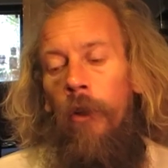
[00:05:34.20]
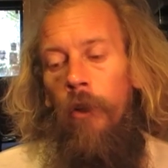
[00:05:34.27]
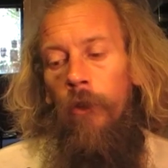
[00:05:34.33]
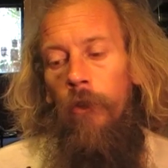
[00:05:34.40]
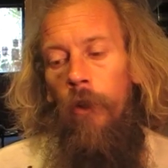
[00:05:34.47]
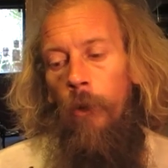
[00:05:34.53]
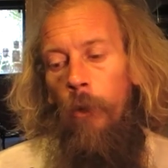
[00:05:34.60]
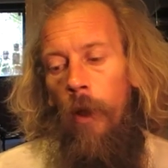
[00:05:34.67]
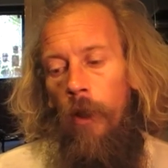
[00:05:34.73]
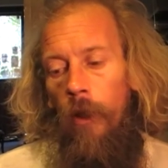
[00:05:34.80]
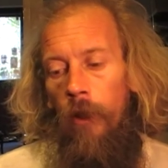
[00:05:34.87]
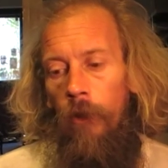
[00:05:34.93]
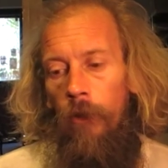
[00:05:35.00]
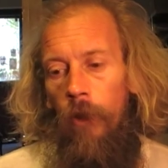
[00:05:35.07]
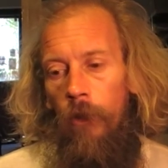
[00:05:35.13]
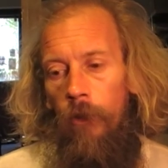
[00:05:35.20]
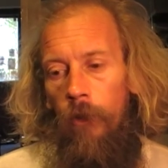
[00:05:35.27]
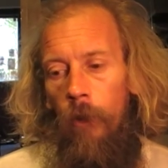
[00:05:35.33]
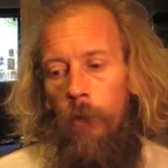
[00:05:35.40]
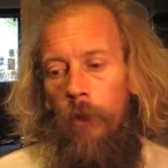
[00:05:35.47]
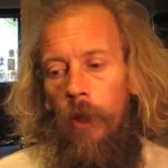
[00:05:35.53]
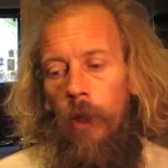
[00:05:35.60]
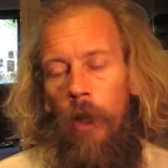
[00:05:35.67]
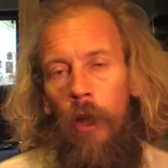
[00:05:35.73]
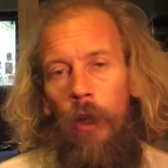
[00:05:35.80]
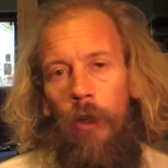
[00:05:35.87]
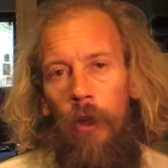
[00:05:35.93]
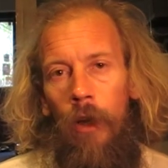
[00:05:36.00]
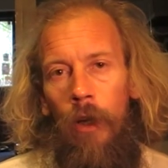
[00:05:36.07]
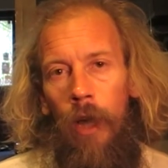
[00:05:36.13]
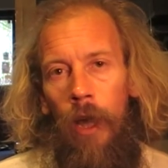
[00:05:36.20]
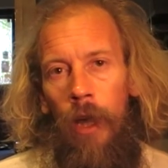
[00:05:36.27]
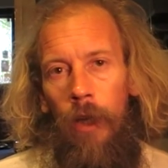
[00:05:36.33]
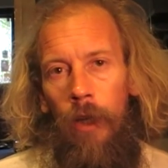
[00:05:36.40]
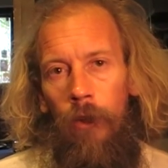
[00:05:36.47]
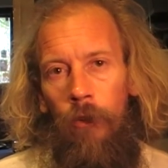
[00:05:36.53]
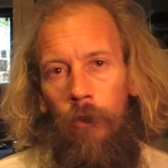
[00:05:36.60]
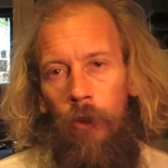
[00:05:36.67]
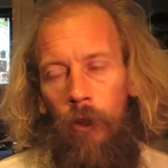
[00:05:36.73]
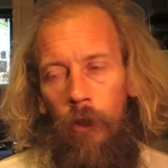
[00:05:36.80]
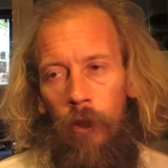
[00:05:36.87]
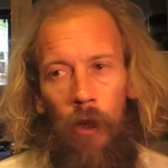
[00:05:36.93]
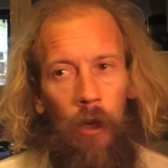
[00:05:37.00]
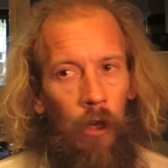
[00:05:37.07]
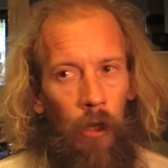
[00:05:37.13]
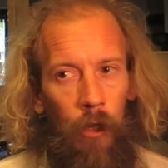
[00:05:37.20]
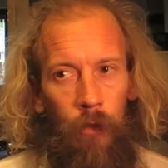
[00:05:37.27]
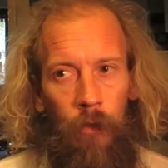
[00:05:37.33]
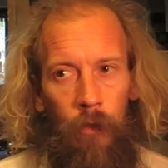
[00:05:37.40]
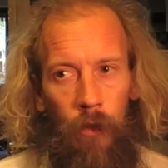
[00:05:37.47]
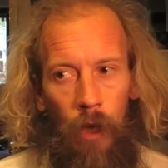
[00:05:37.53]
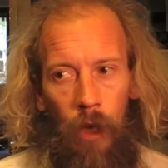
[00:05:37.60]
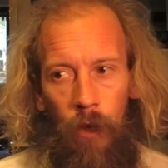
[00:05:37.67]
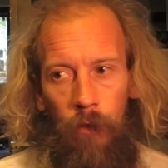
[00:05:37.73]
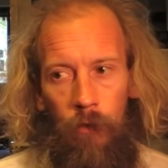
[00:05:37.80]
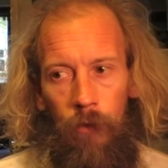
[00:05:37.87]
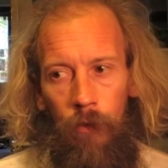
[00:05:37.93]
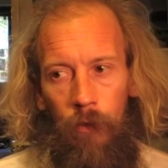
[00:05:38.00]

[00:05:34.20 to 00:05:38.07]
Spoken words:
So where something at a young age occurred that,